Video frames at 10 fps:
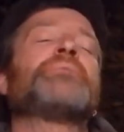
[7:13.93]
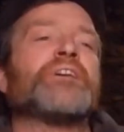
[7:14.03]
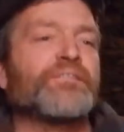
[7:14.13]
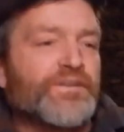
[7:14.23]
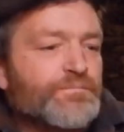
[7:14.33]

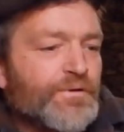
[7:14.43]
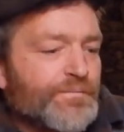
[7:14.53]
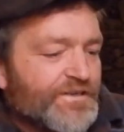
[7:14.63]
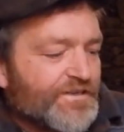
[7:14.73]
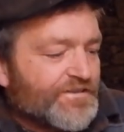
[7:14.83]
Yeah, that's
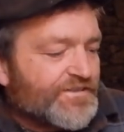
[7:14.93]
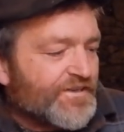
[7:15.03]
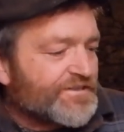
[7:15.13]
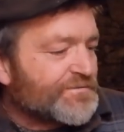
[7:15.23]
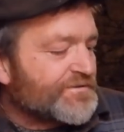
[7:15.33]
probably another
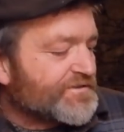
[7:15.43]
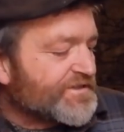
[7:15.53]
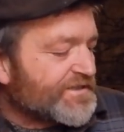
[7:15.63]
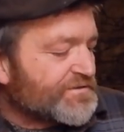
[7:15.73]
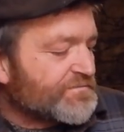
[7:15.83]
title that
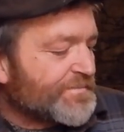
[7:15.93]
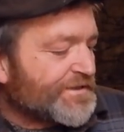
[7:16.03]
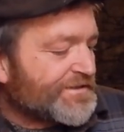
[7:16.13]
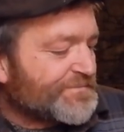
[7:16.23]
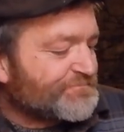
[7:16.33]
sells. But